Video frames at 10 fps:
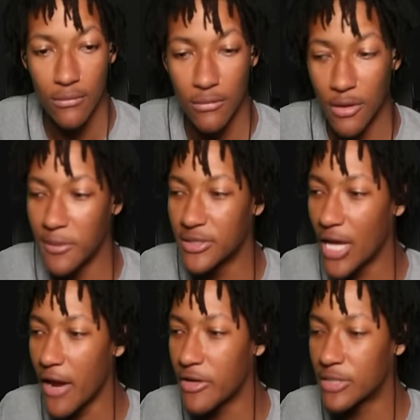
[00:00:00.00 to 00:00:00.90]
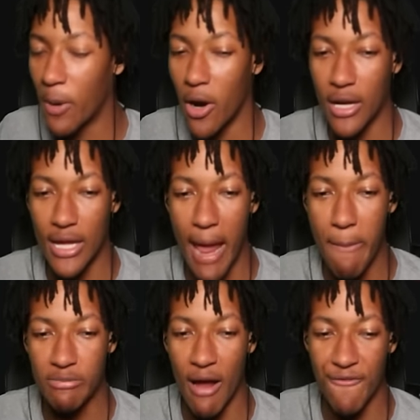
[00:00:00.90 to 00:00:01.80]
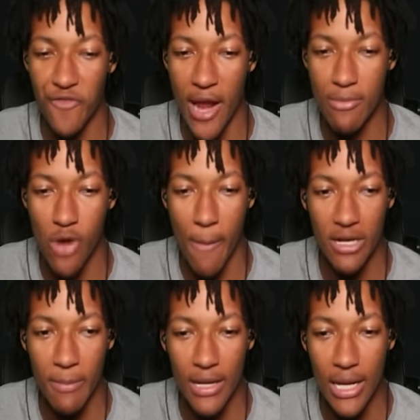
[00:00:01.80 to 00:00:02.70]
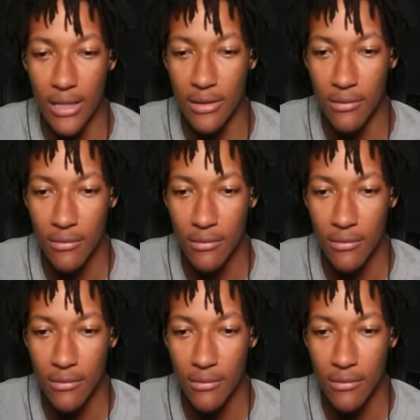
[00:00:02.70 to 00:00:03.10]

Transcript: The most scariest part of the game was my frame drop at the beginning.